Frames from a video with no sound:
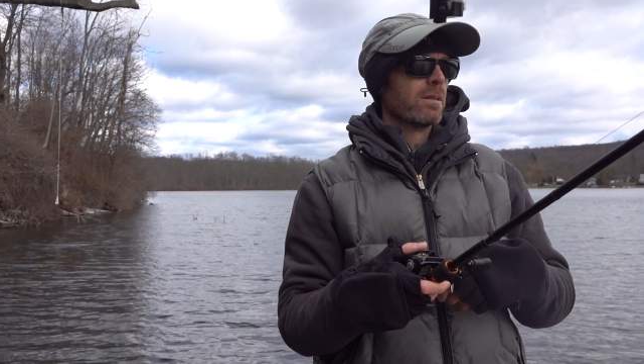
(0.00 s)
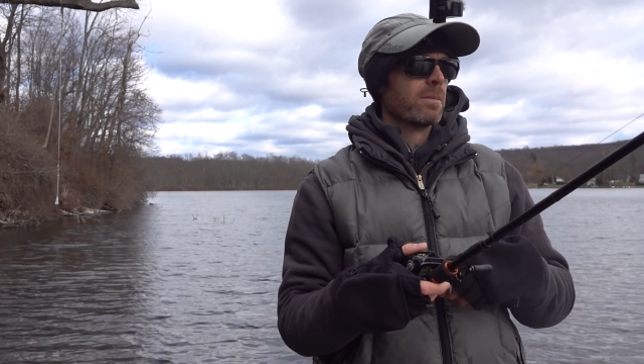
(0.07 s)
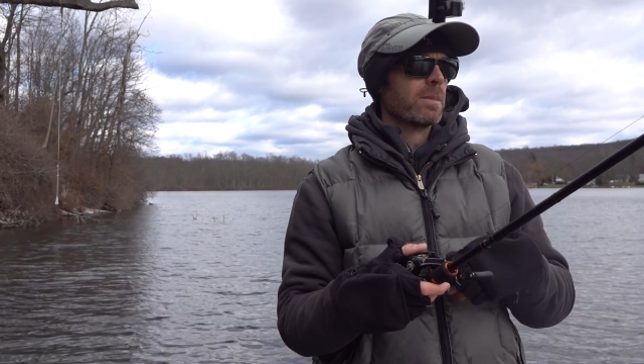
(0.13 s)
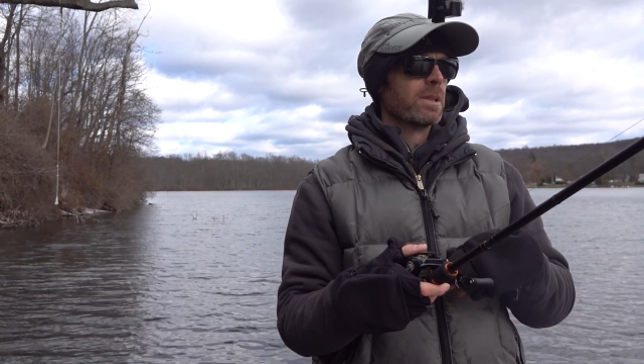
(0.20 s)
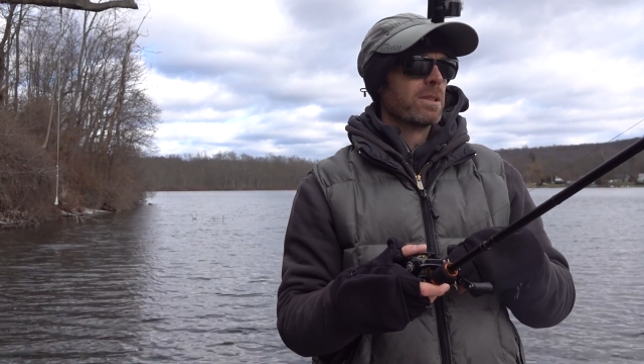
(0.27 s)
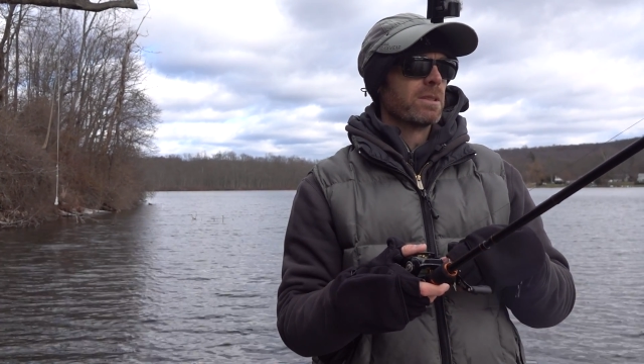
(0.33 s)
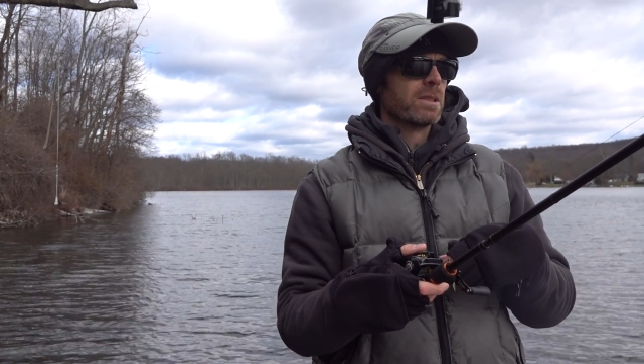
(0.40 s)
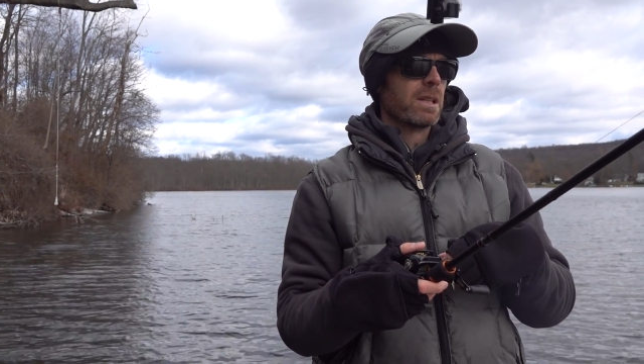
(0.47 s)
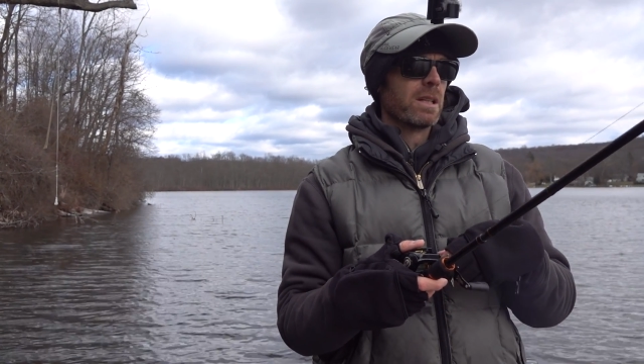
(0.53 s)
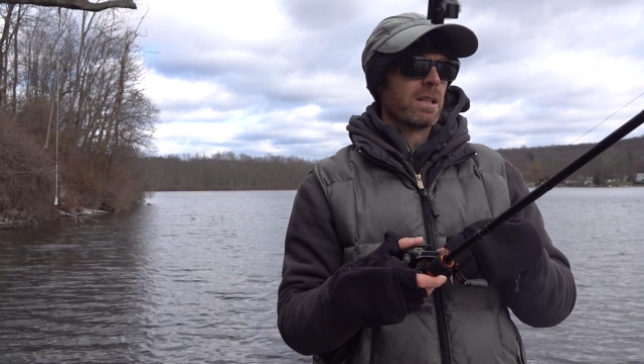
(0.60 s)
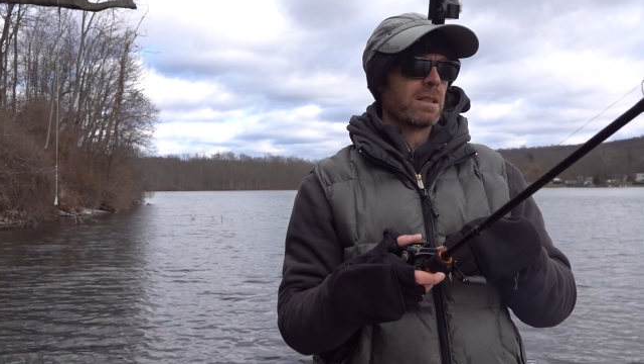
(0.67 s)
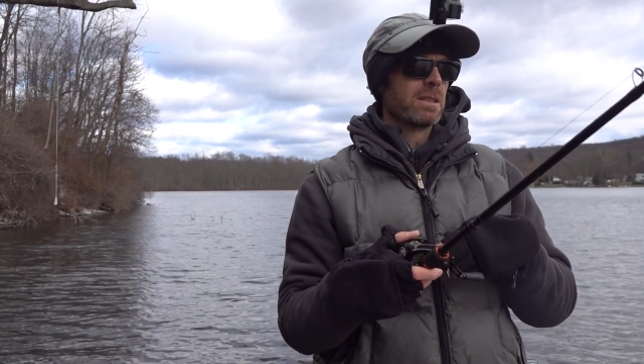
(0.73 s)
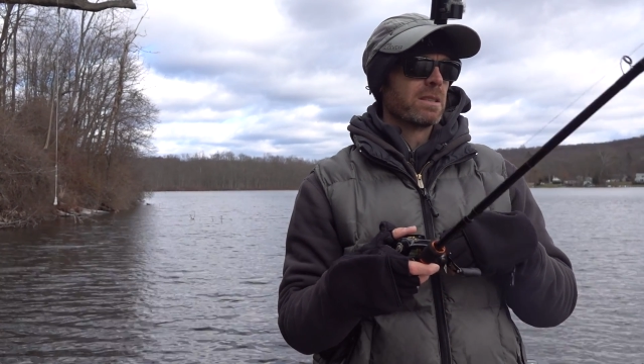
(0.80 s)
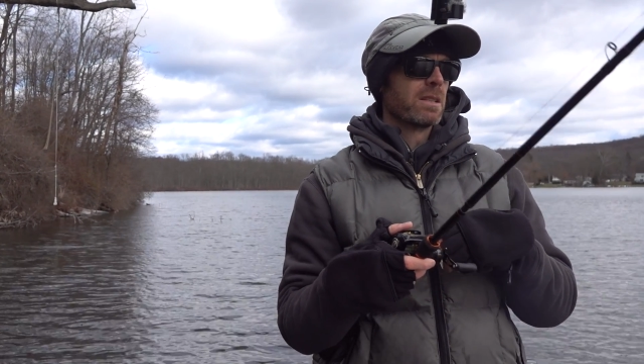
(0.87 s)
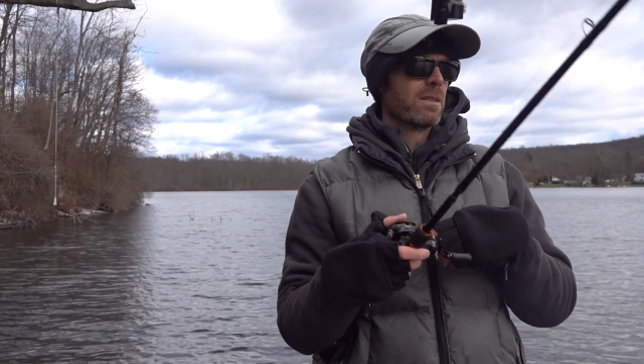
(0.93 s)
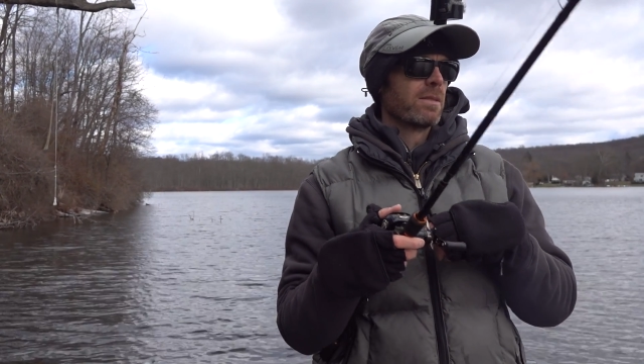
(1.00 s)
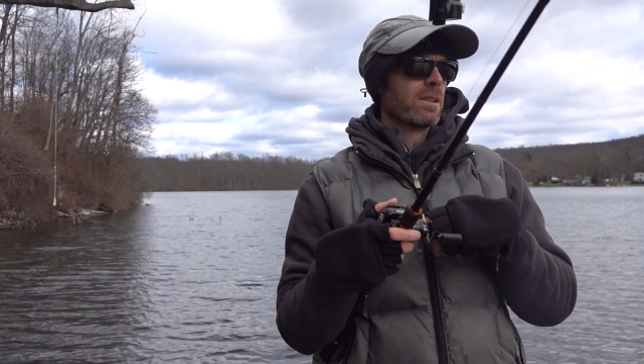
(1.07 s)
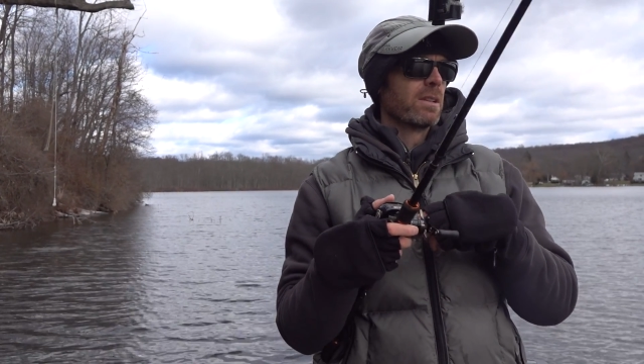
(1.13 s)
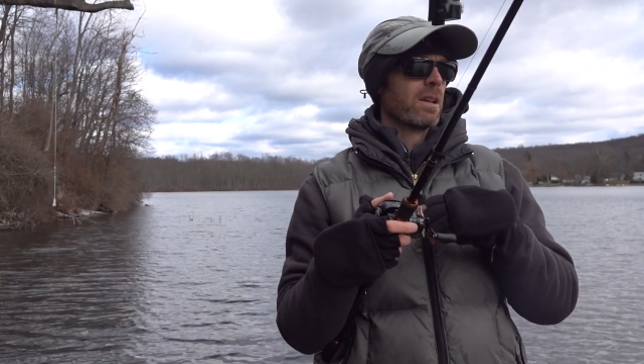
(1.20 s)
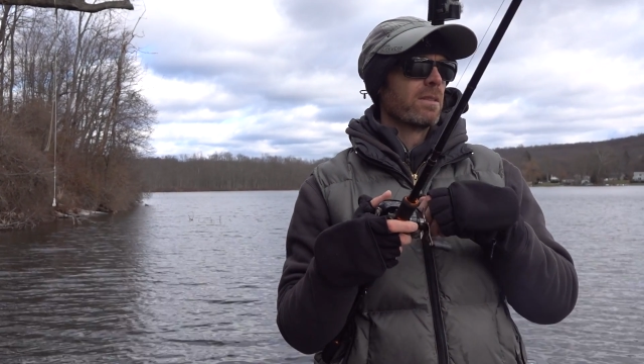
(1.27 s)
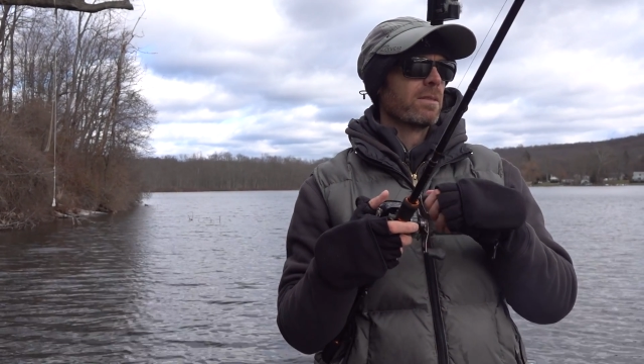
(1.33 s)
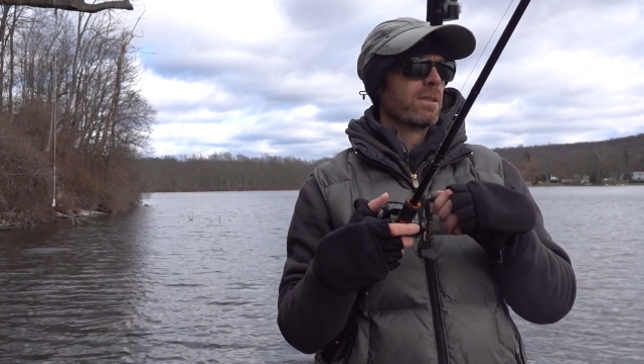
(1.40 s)
This is a
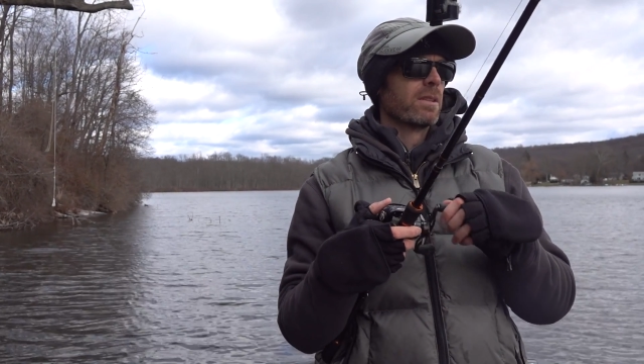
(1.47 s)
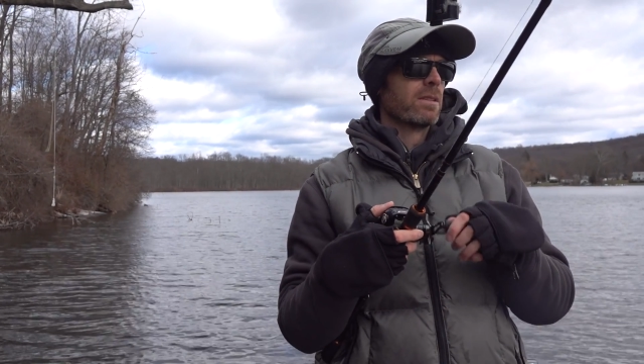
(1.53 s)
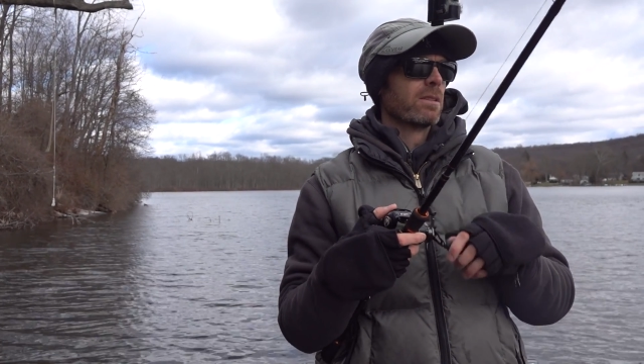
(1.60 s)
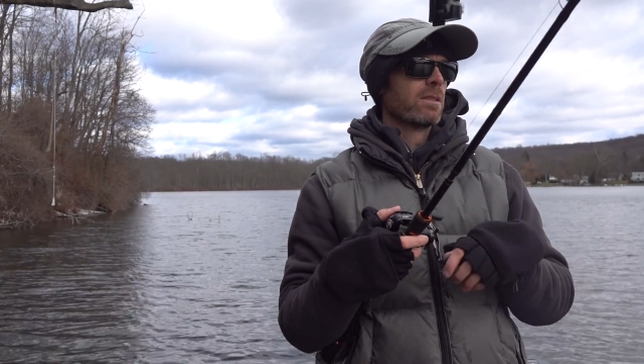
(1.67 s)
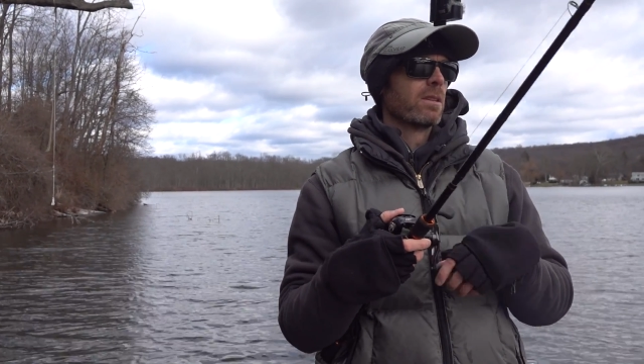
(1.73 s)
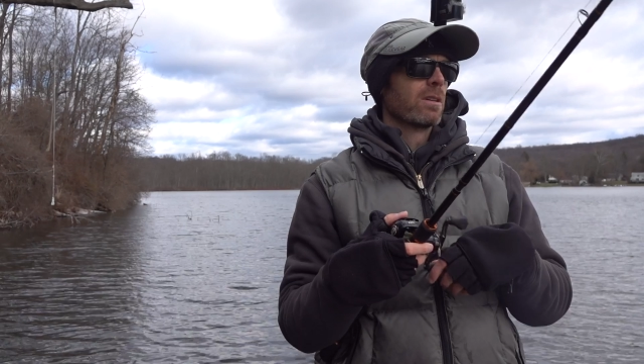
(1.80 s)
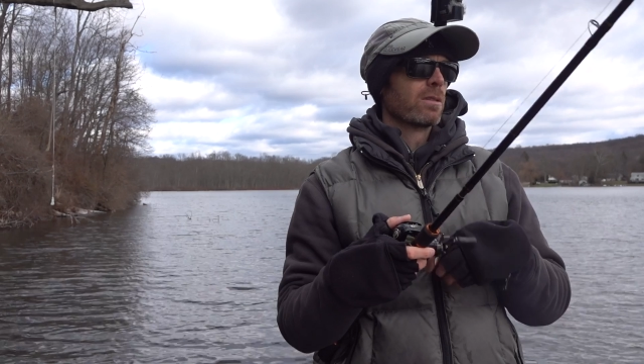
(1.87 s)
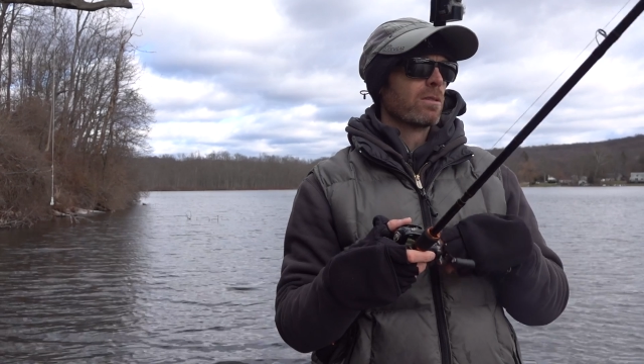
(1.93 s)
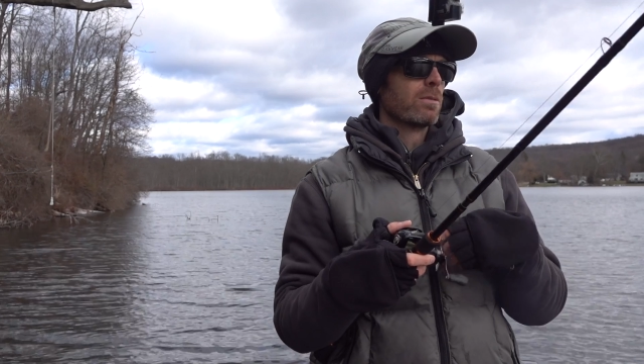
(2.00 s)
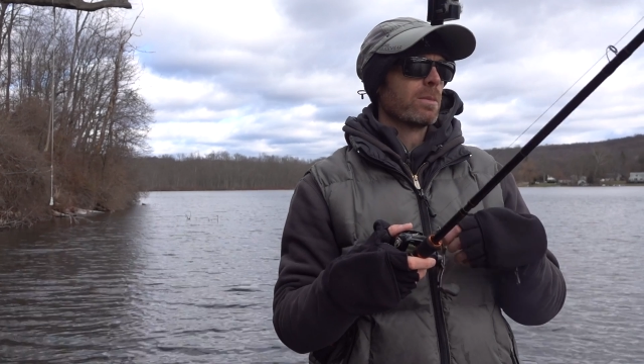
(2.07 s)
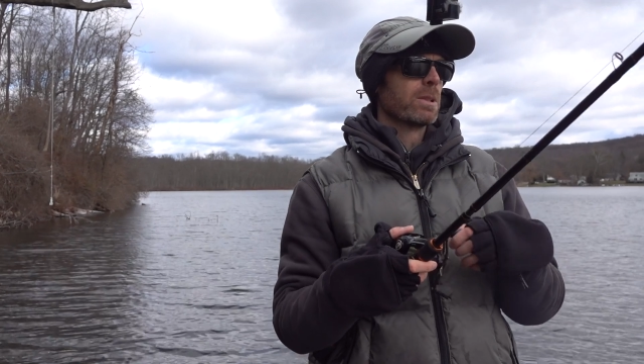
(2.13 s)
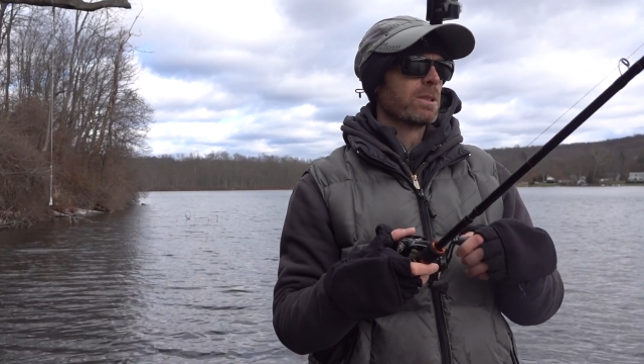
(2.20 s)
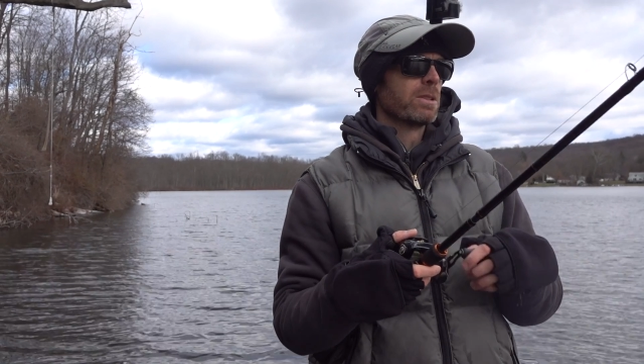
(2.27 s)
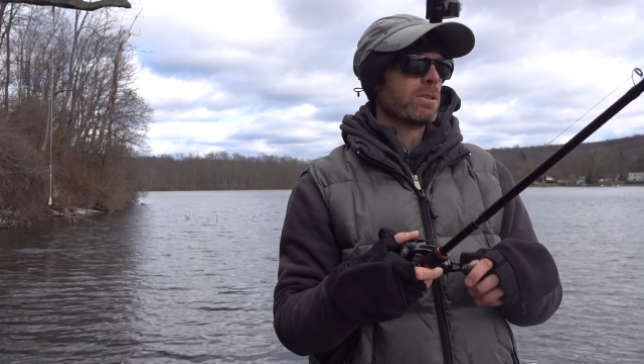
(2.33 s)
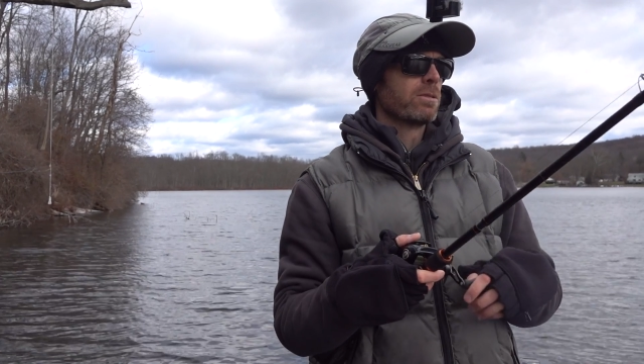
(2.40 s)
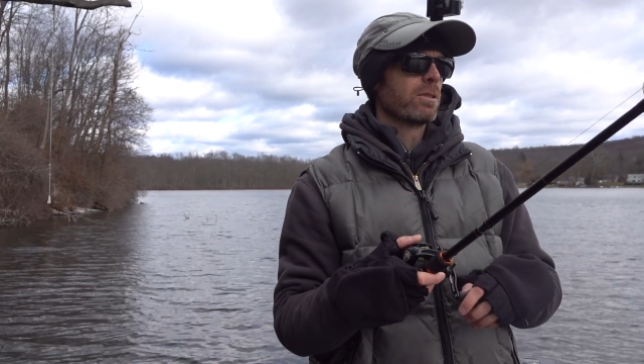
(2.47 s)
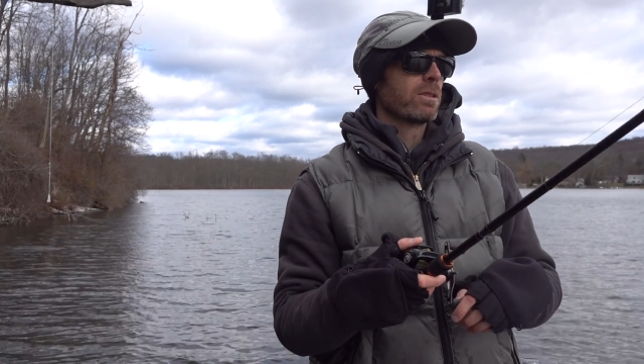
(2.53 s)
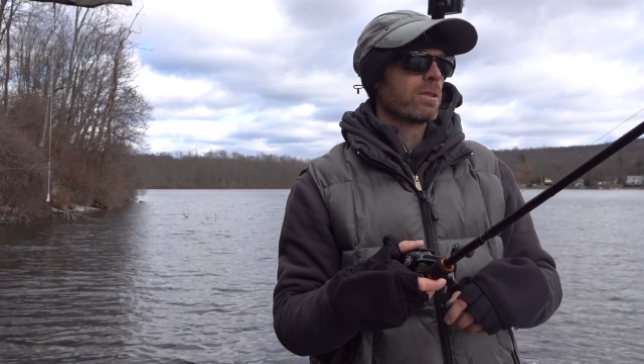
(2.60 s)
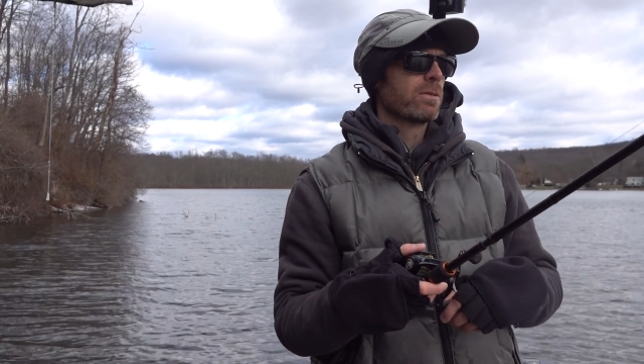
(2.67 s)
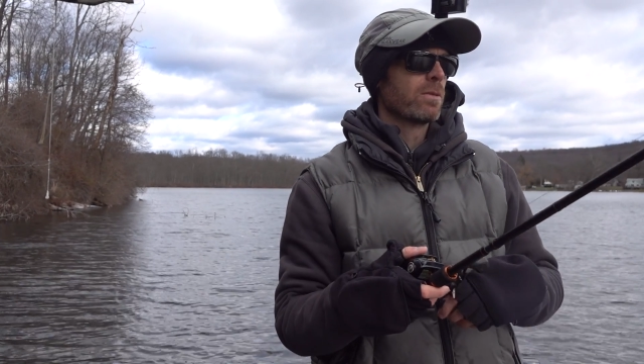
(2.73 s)
711 Akuma Citrix